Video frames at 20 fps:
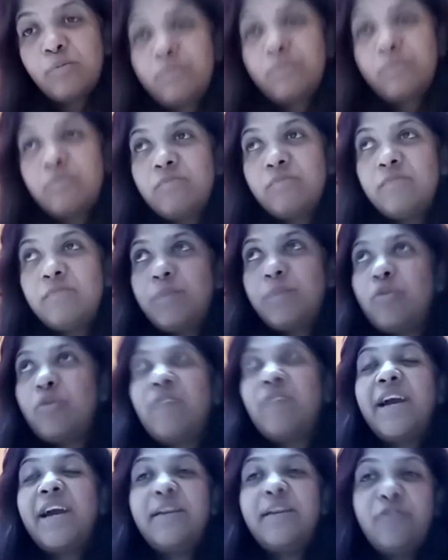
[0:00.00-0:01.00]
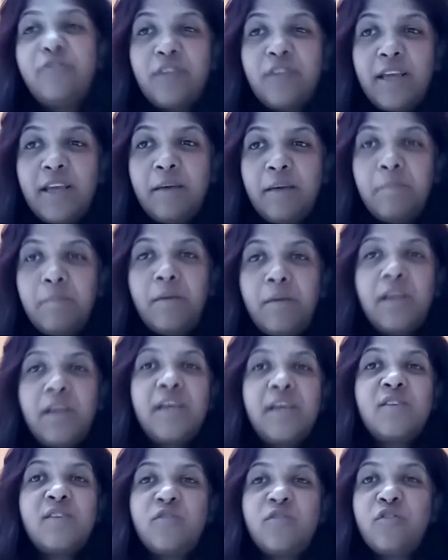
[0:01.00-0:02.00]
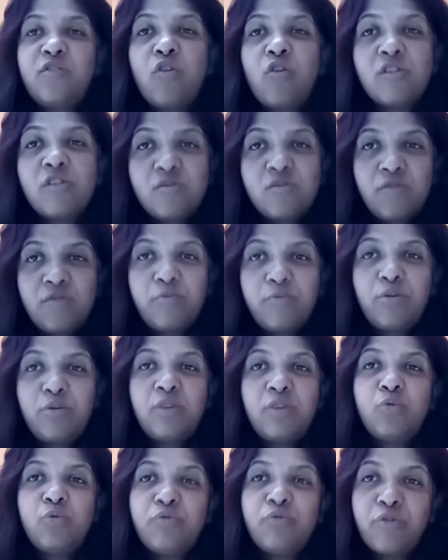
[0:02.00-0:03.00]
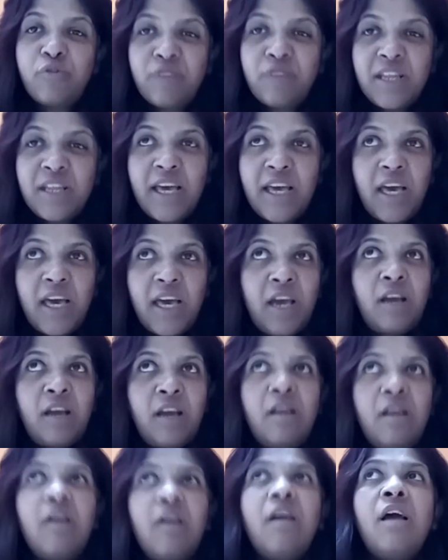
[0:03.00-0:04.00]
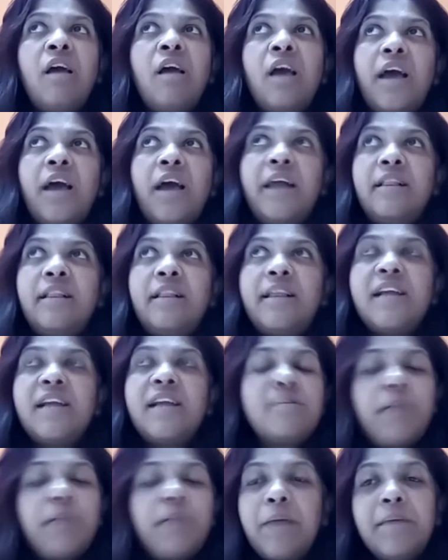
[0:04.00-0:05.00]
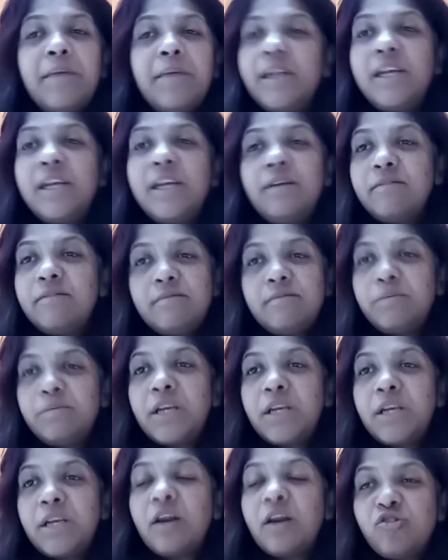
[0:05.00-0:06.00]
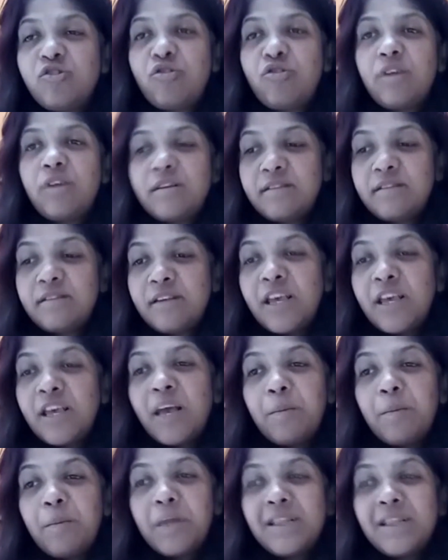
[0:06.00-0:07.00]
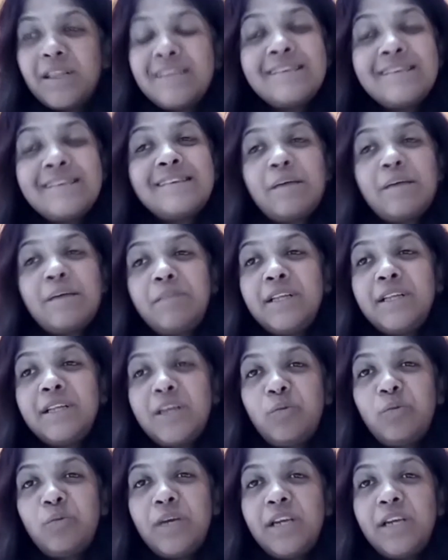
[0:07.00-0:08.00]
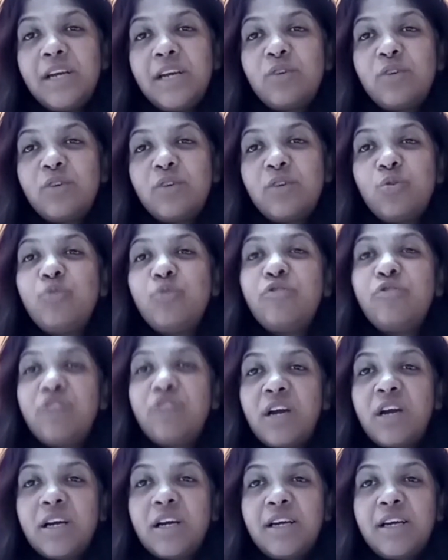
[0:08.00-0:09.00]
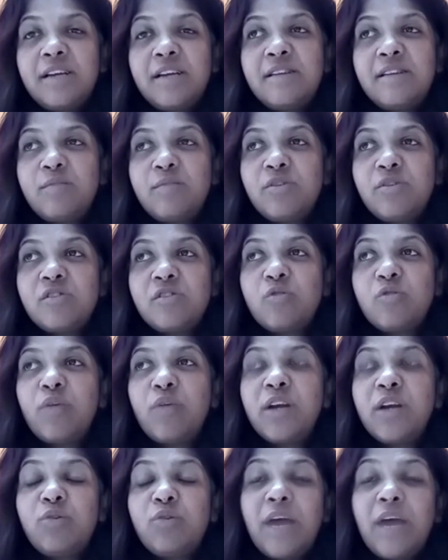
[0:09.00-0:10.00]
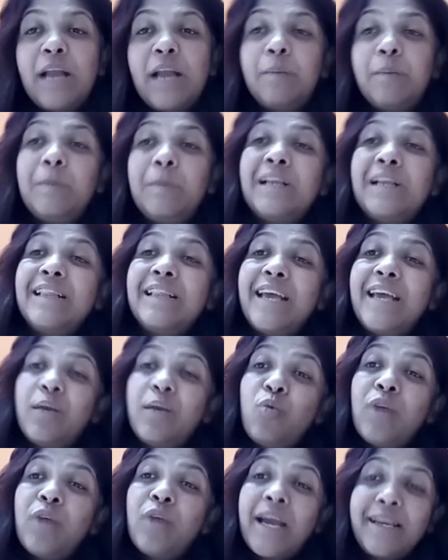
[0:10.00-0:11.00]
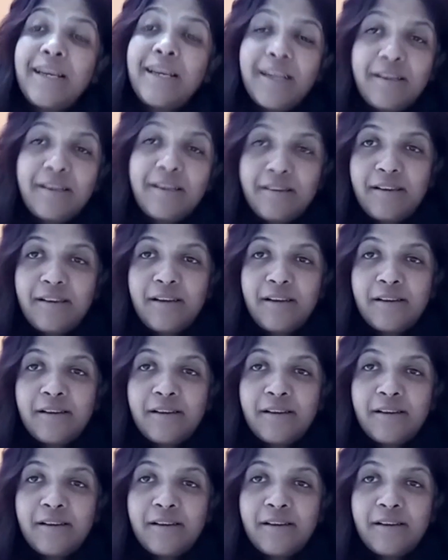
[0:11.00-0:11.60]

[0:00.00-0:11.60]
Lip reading: we provide for them, and yes, of course, we put a roof over their head, and that's primarily been our choice. But this is something that we need to do for our kids, which is going to help build their own identity.